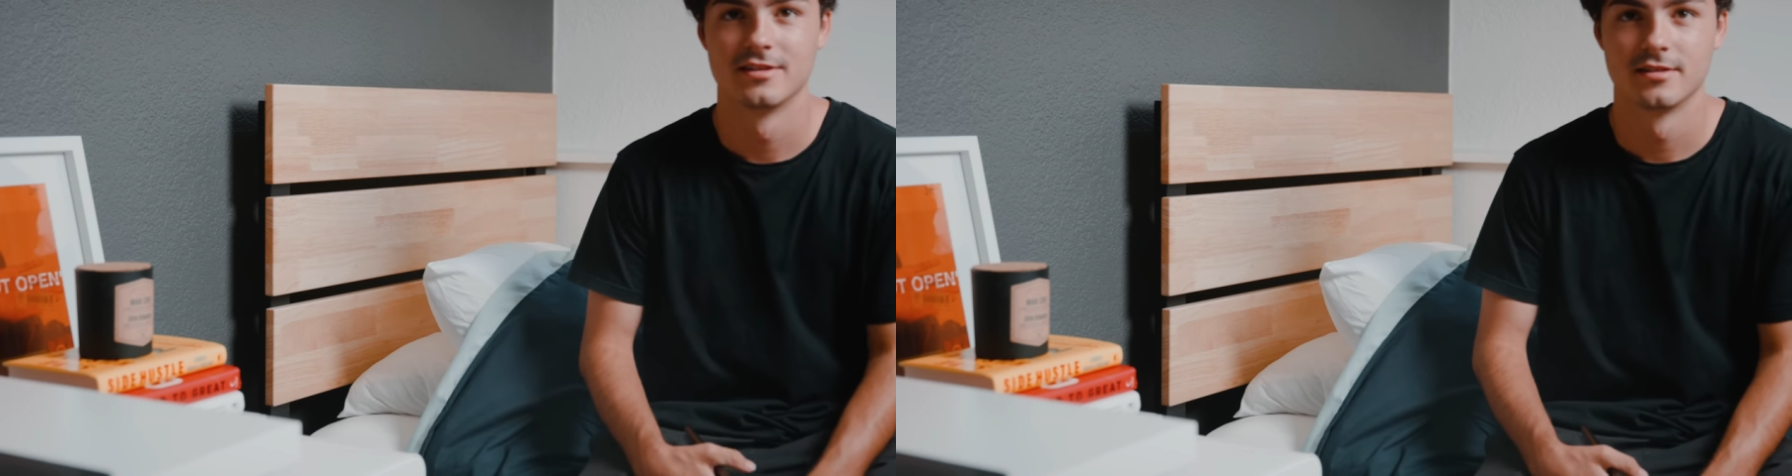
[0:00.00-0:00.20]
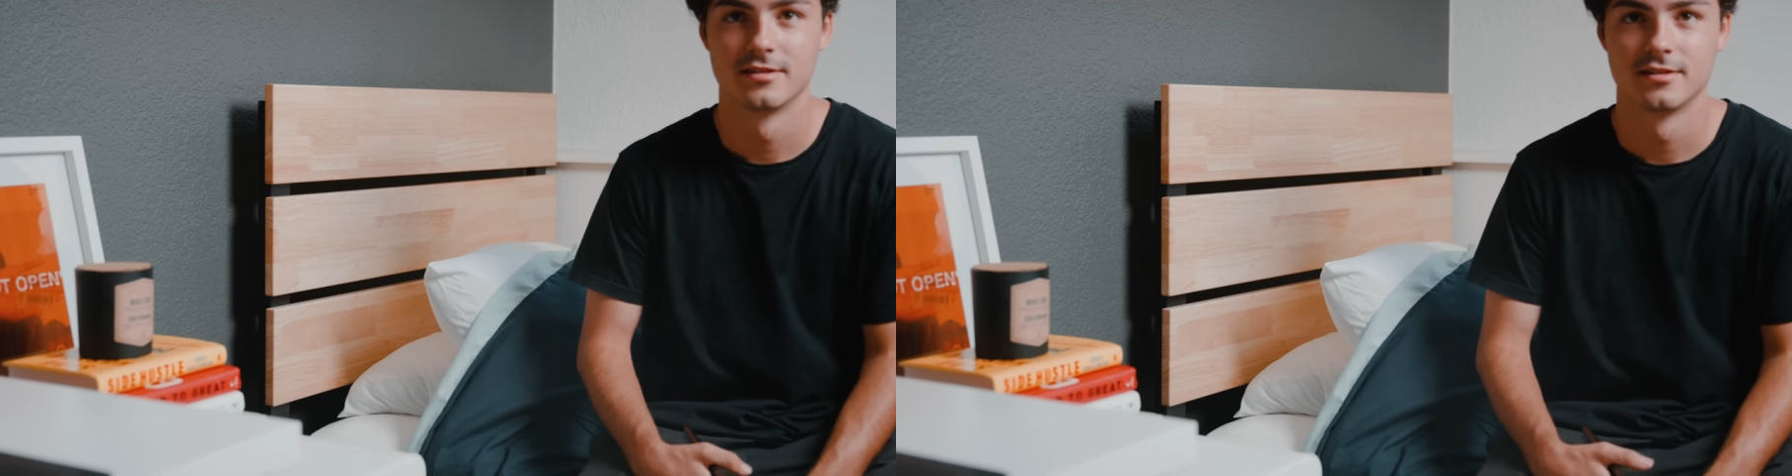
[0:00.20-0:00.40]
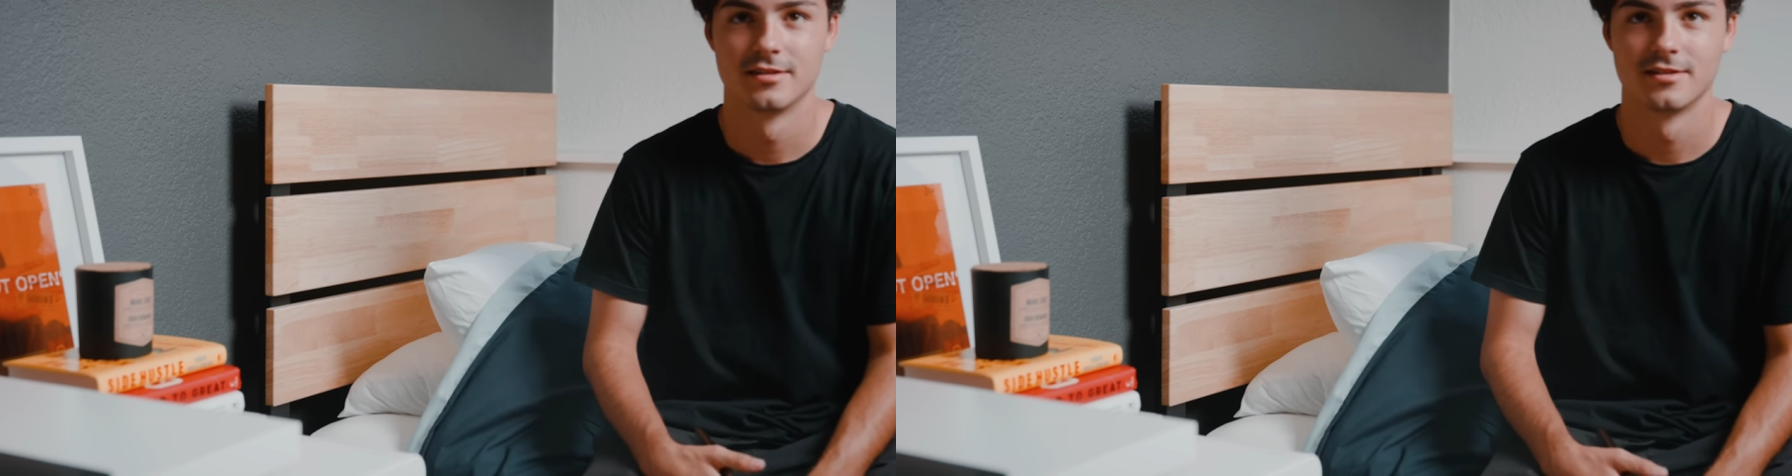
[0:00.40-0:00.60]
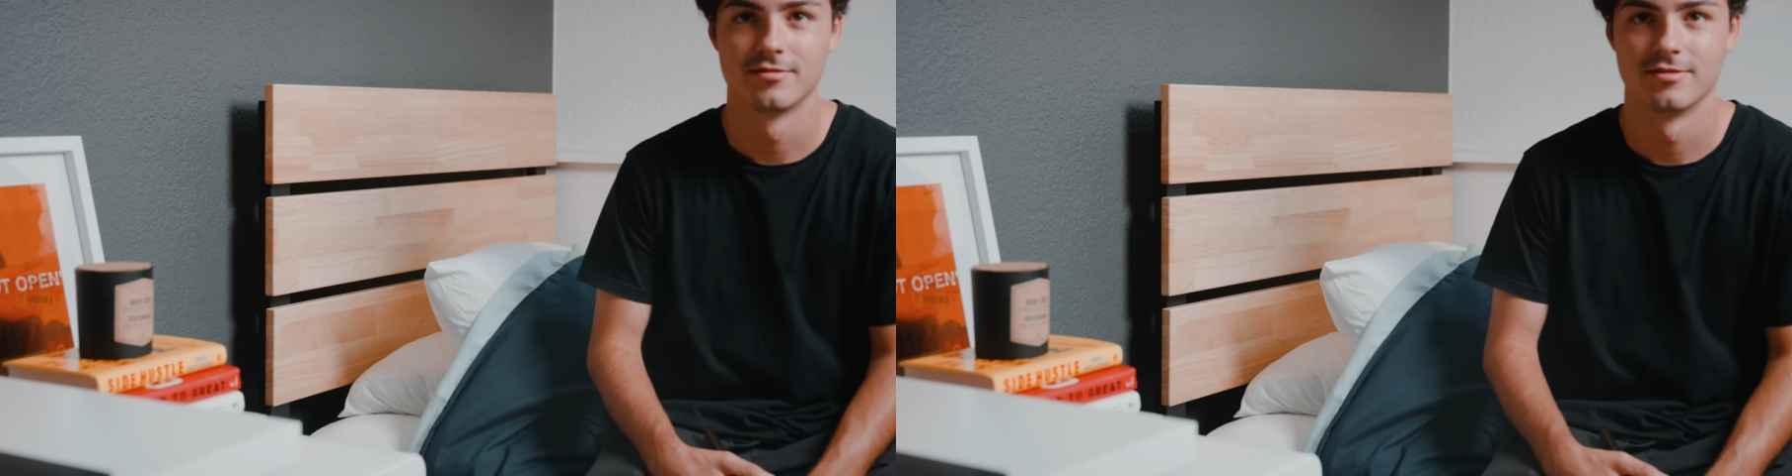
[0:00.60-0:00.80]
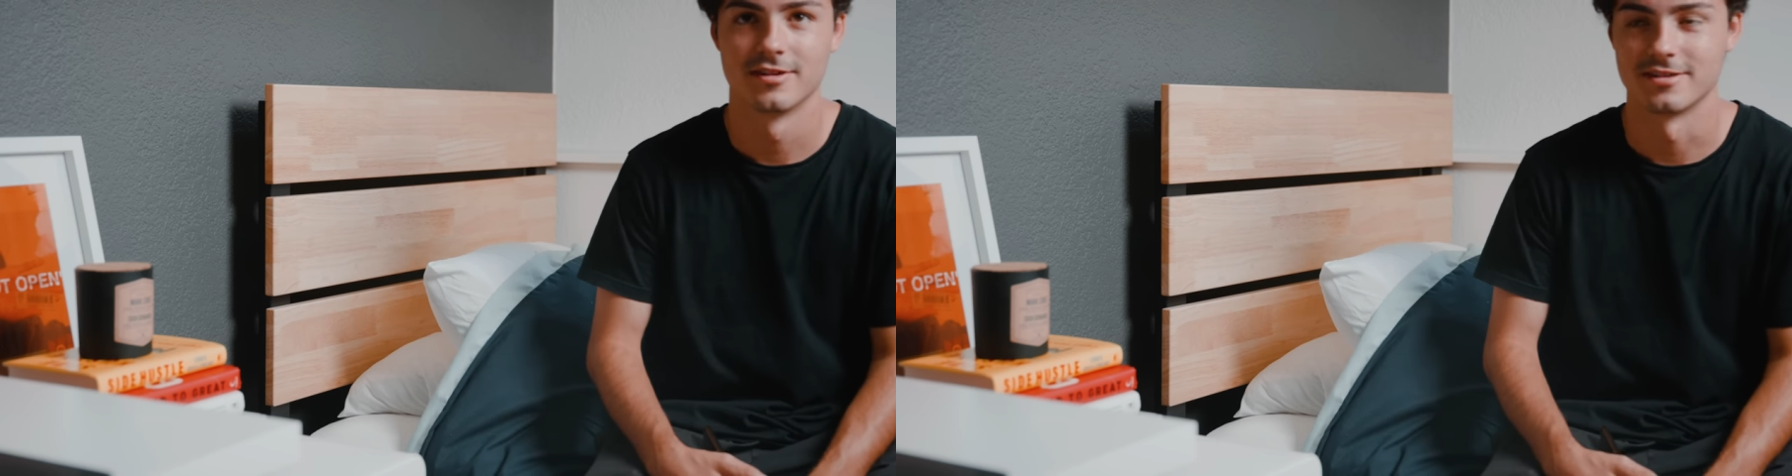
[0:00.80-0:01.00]
of a
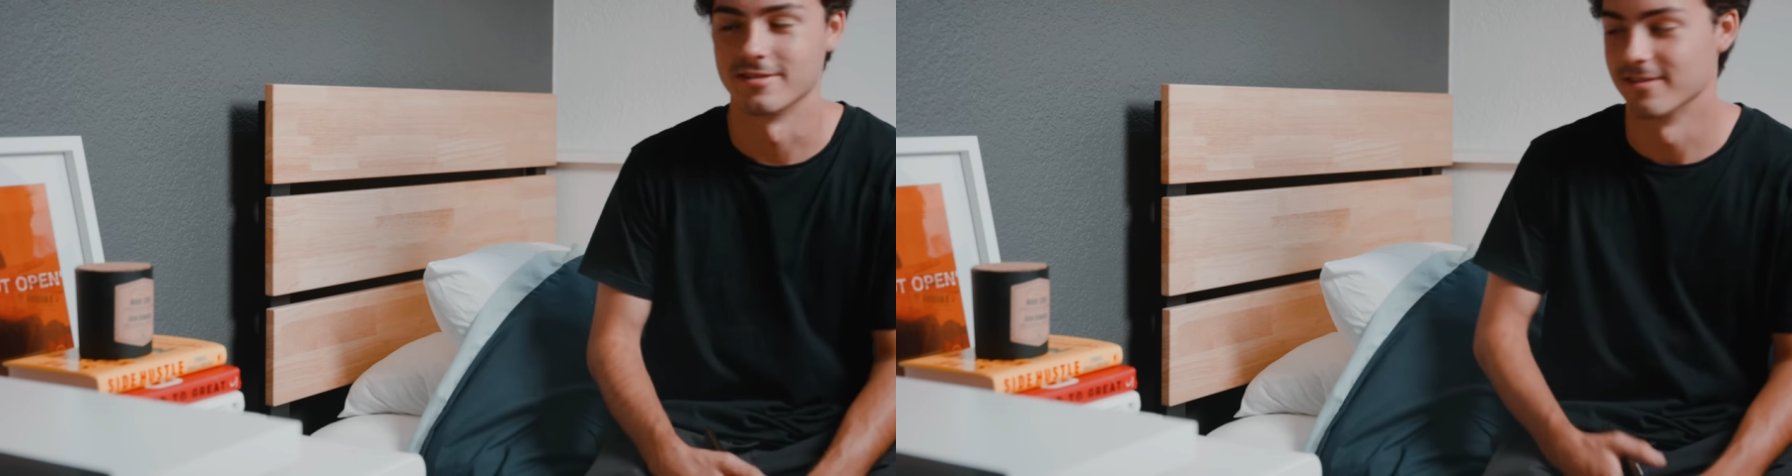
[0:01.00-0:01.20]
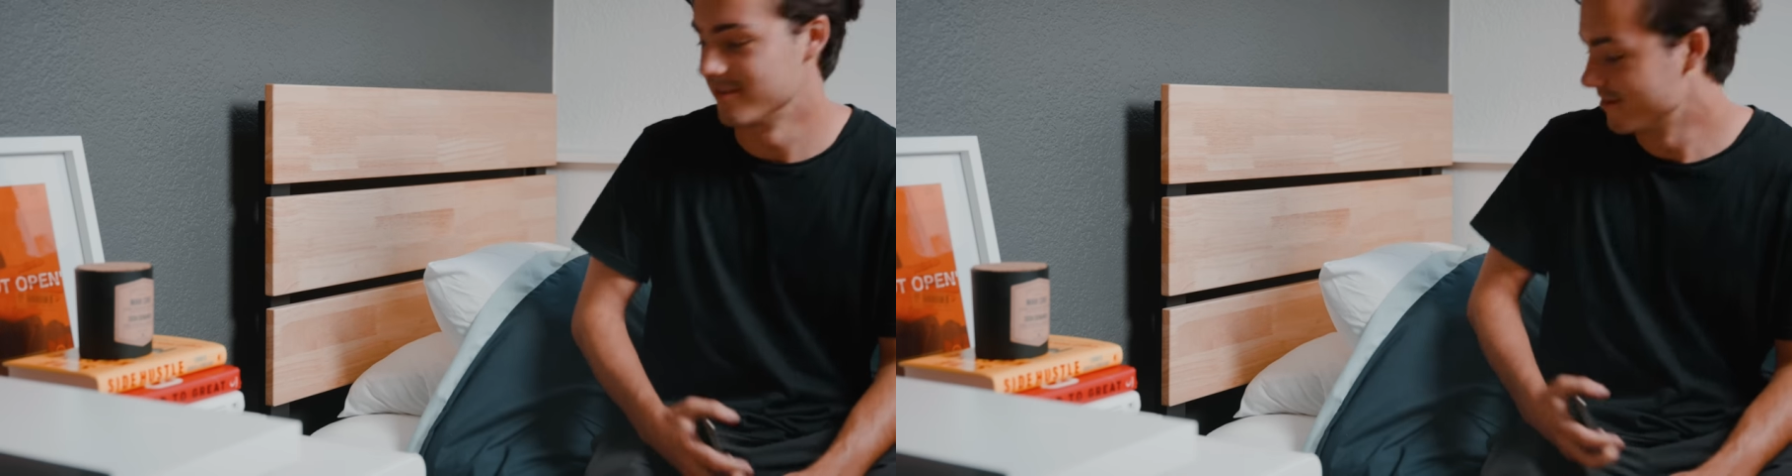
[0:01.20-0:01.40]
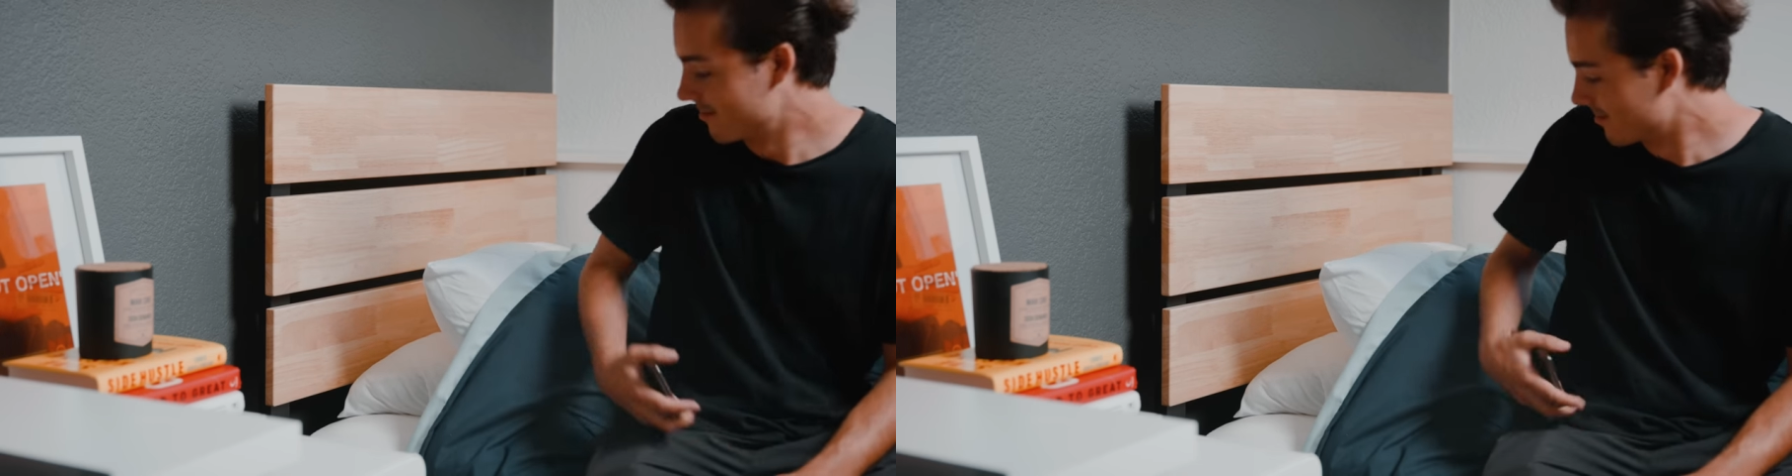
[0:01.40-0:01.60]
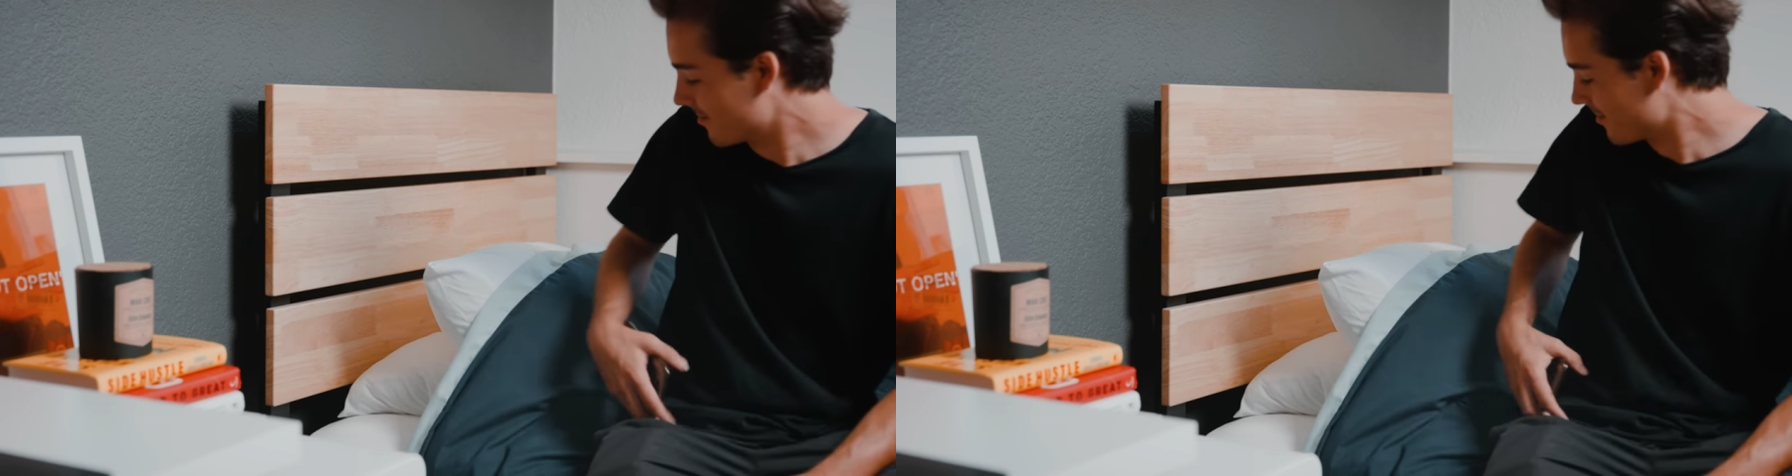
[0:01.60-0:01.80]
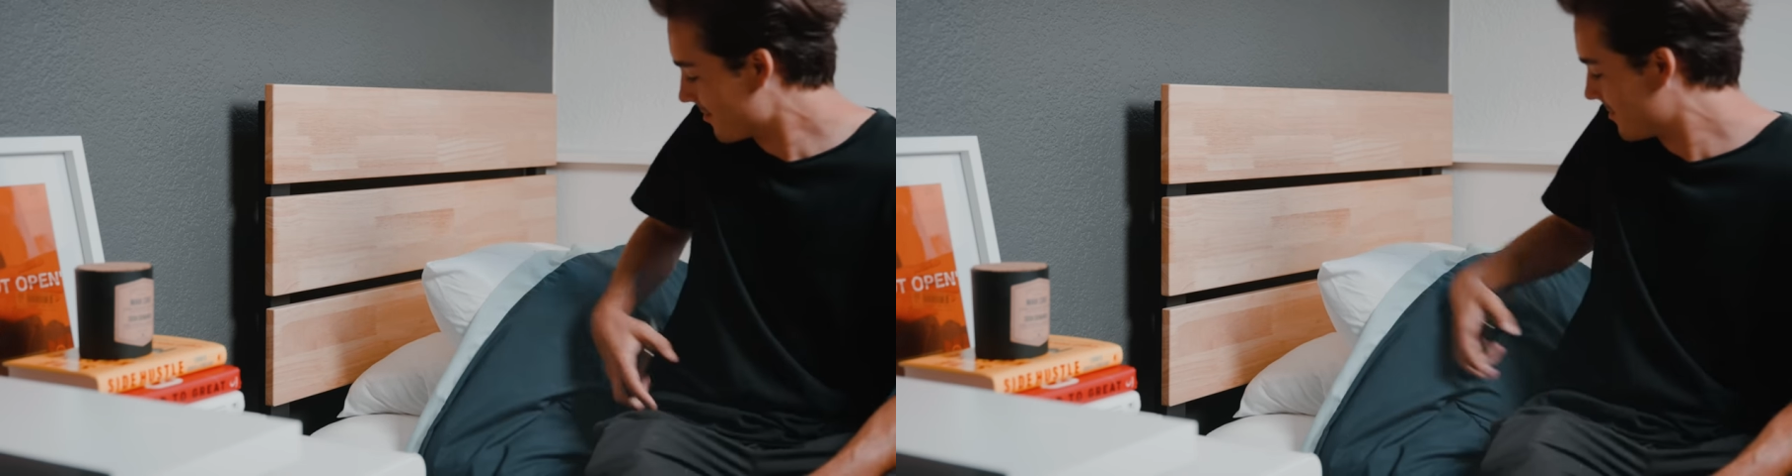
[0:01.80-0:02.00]
student dorm room.
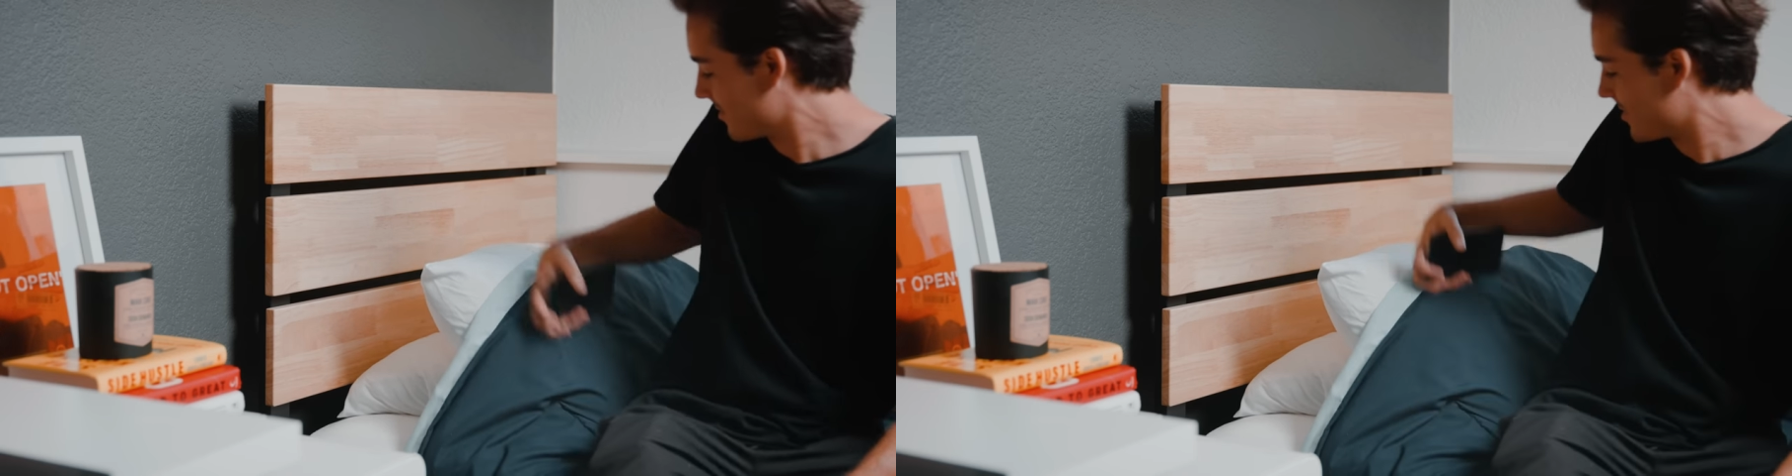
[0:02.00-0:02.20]
It definitely